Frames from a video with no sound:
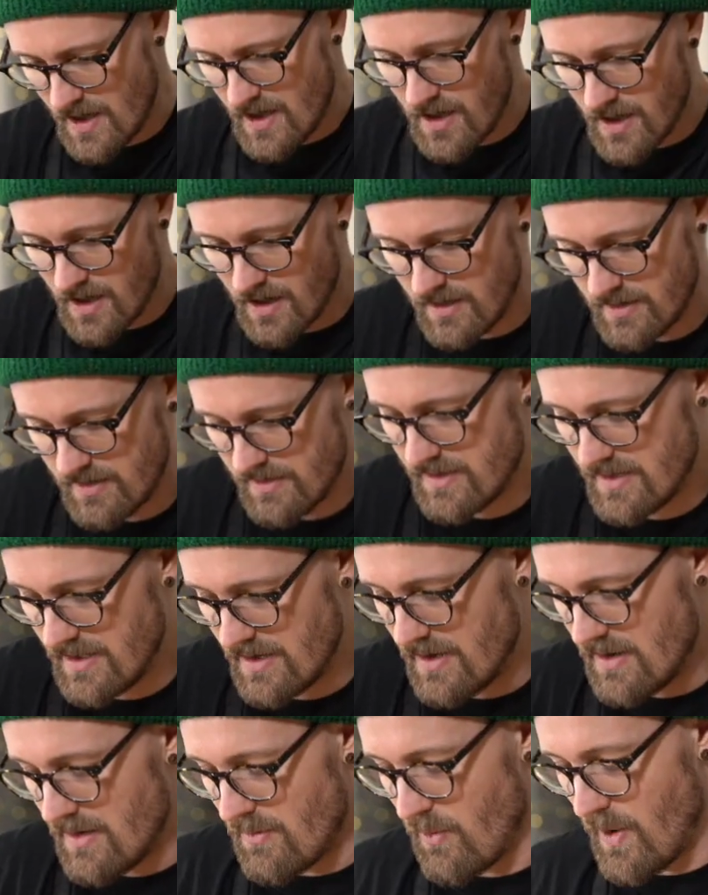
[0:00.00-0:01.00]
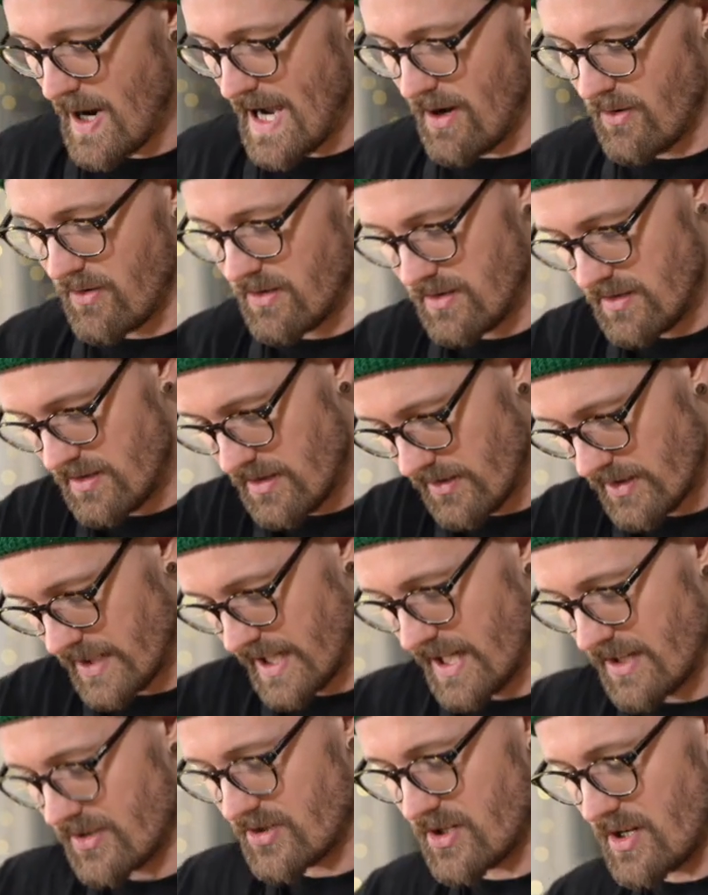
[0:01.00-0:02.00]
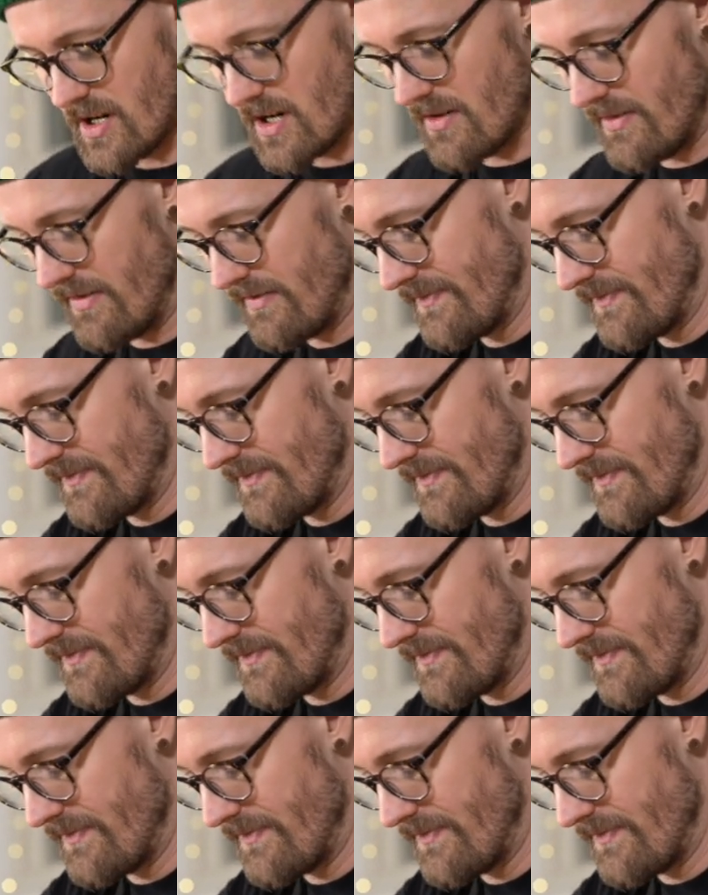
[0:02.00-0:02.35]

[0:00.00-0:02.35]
Oh, wow. Okay, so